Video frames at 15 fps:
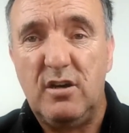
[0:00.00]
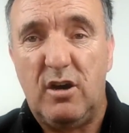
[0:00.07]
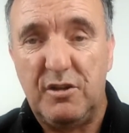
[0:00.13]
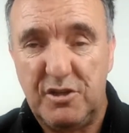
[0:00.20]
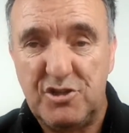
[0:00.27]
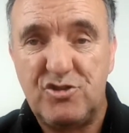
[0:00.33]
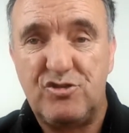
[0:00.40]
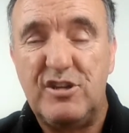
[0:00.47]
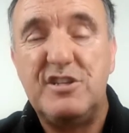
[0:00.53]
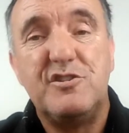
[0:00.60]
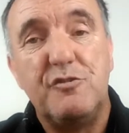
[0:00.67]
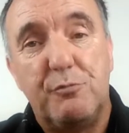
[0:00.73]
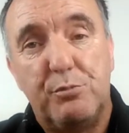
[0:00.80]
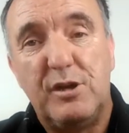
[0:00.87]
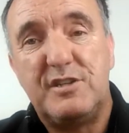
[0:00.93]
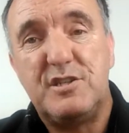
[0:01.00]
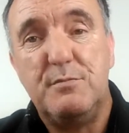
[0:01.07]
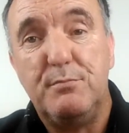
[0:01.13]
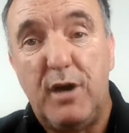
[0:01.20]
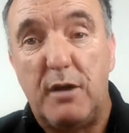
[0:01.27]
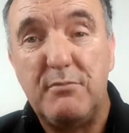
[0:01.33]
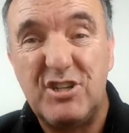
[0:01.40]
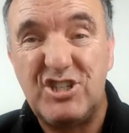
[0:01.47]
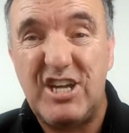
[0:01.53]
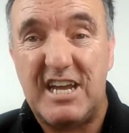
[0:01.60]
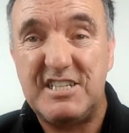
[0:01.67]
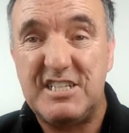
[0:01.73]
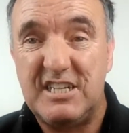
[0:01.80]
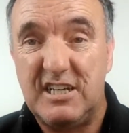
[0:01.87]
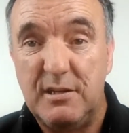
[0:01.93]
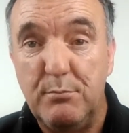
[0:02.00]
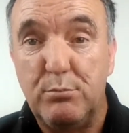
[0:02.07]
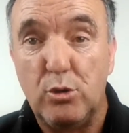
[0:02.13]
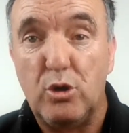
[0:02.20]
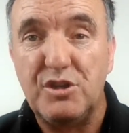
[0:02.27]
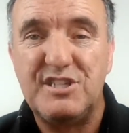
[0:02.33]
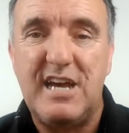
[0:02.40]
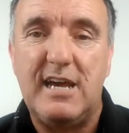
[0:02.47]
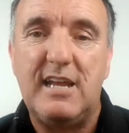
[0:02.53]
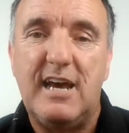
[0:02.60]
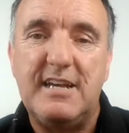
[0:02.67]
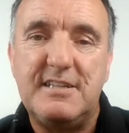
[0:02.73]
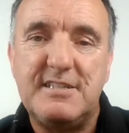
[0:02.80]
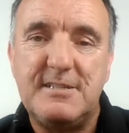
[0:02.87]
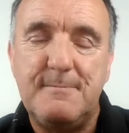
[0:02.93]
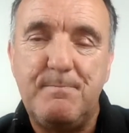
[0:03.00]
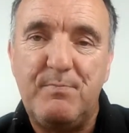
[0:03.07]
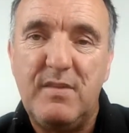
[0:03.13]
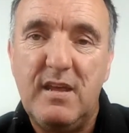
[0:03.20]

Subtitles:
on the streets of Britain by machete in broad daylight.